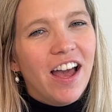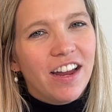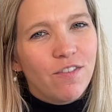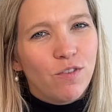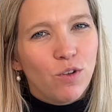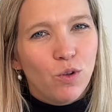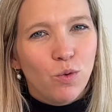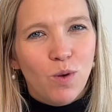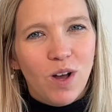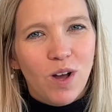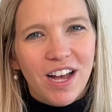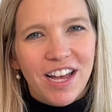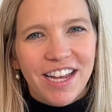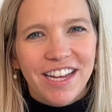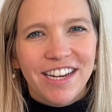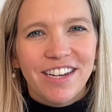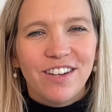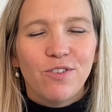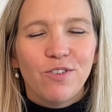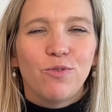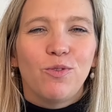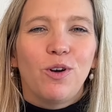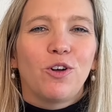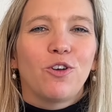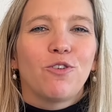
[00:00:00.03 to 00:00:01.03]
everyone,
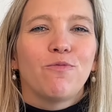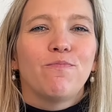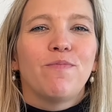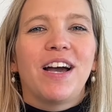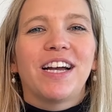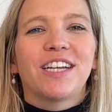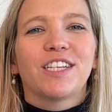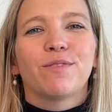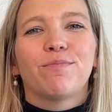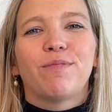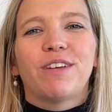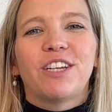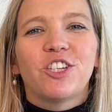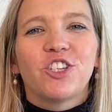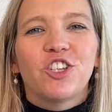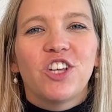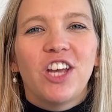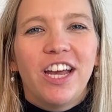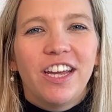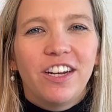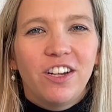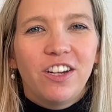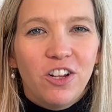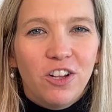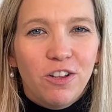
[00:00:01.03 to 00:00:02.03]
welcome back to my
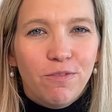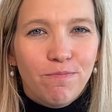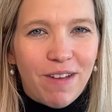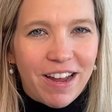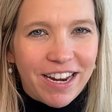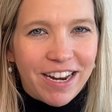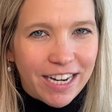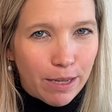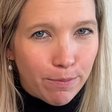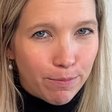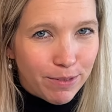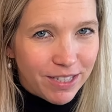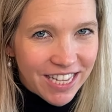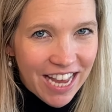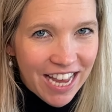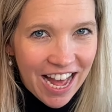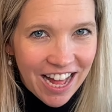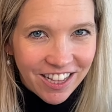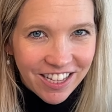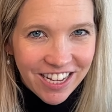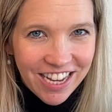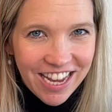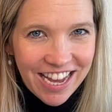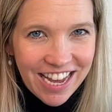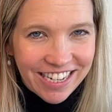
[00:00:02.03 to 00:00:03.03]
channel. My name is
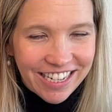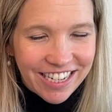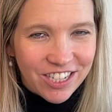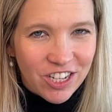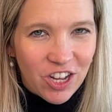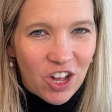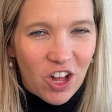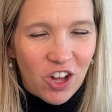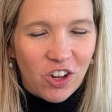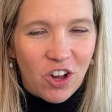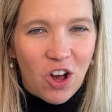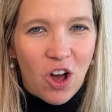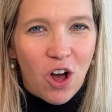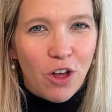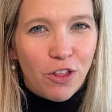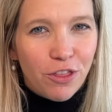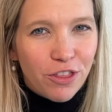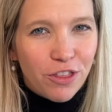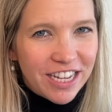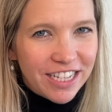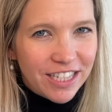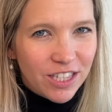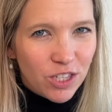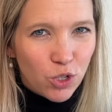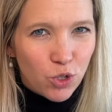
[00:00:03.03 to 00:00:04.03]
Allie and I talk all
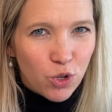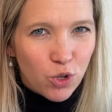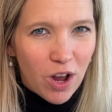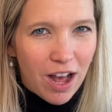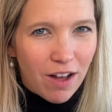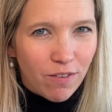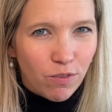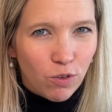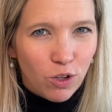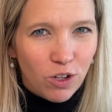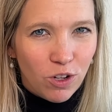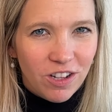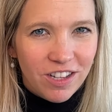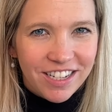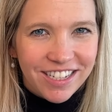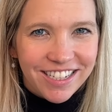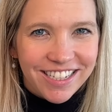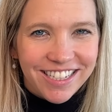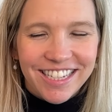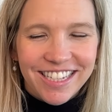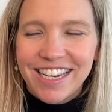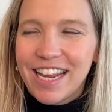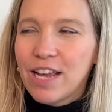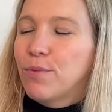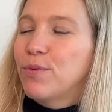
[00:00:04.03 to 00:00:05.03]
things travel.
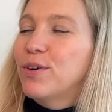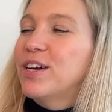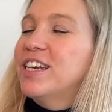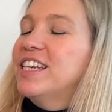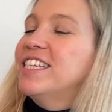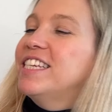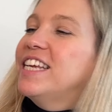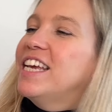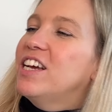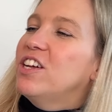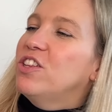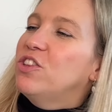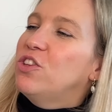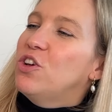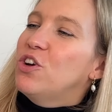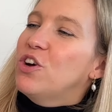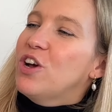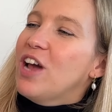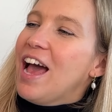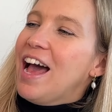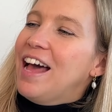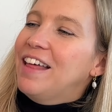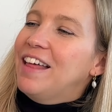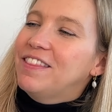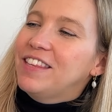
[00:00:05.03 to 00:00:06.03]
Today we're going to take a look
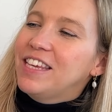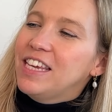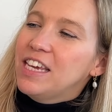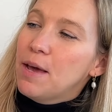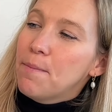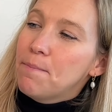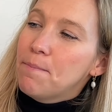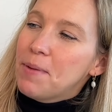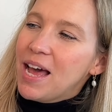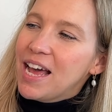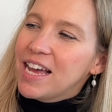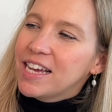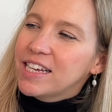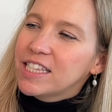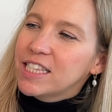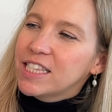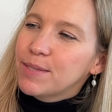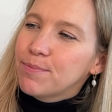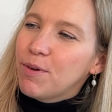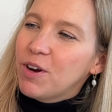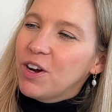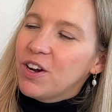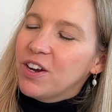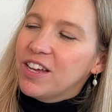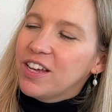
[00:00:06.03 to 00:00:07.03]
at the
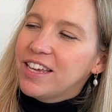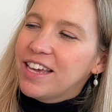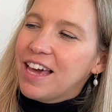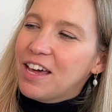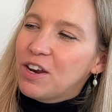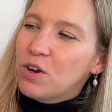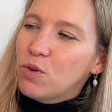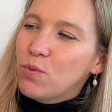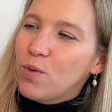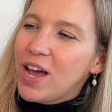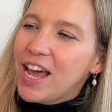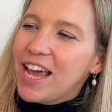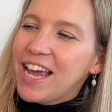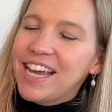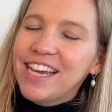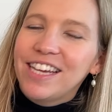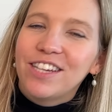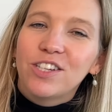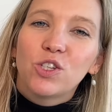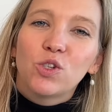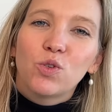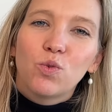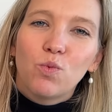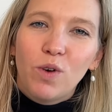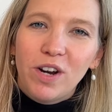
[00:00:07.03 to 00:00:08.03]
BagSmart Getaway
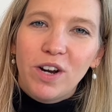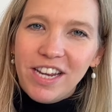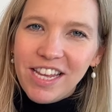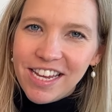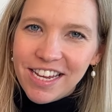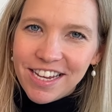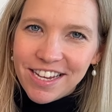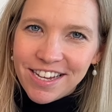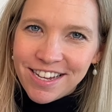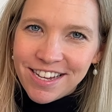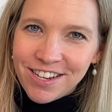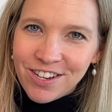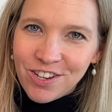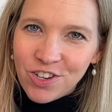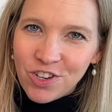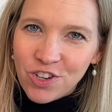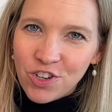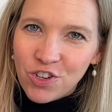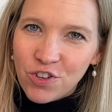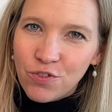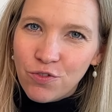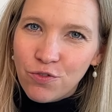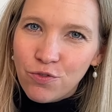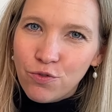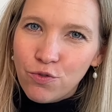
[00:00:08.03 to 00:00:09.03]

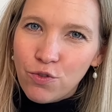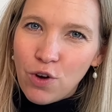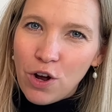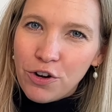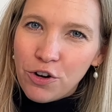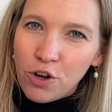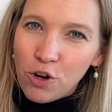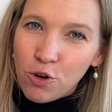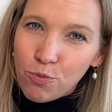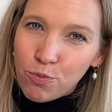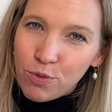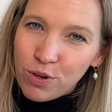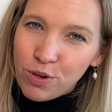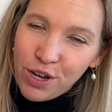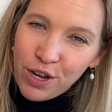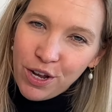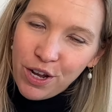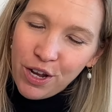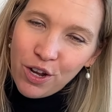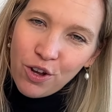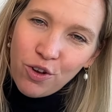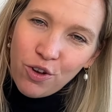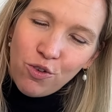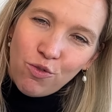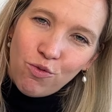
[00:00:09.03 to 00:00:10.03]
20-inch front
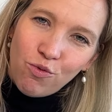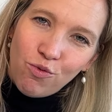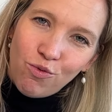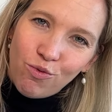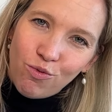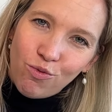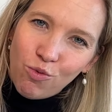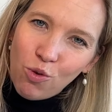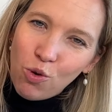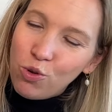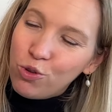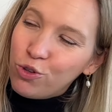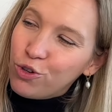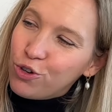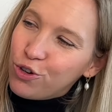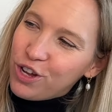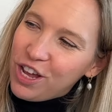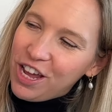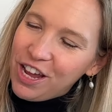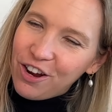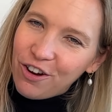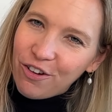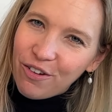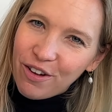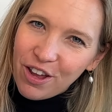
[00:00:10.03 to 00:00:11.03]
opening roller
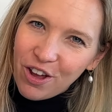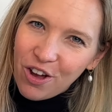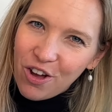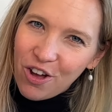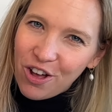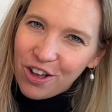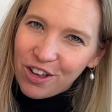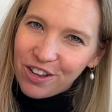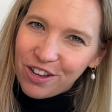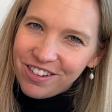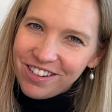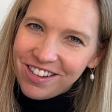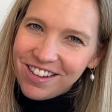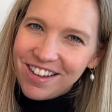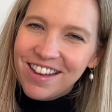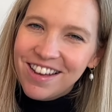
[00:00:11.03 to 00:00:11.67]
carry-on.